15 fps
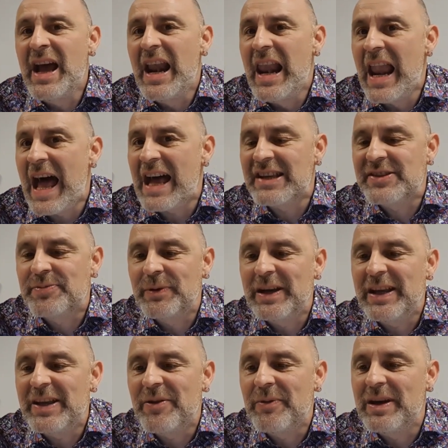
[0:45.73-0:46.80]
Last
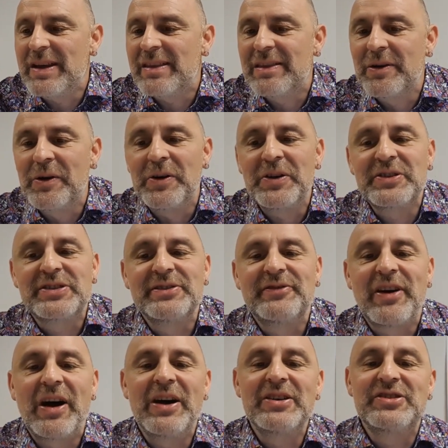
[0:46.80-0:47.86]
week, we thought of
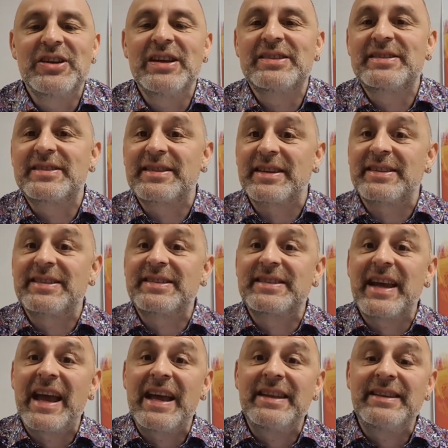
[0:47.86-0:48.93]
how Jesus
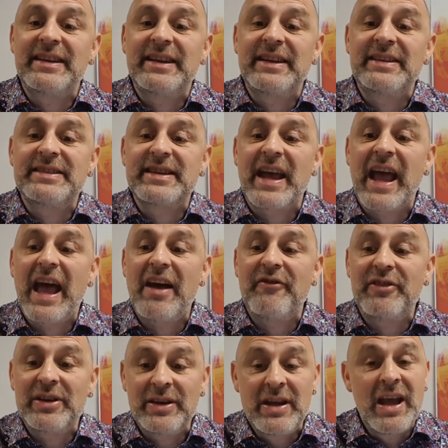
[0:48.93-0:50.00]
ascended into
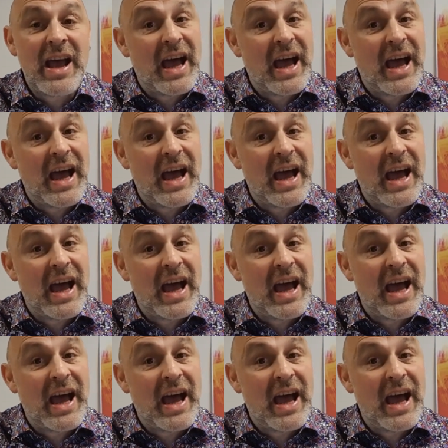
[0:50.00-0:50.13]
heaven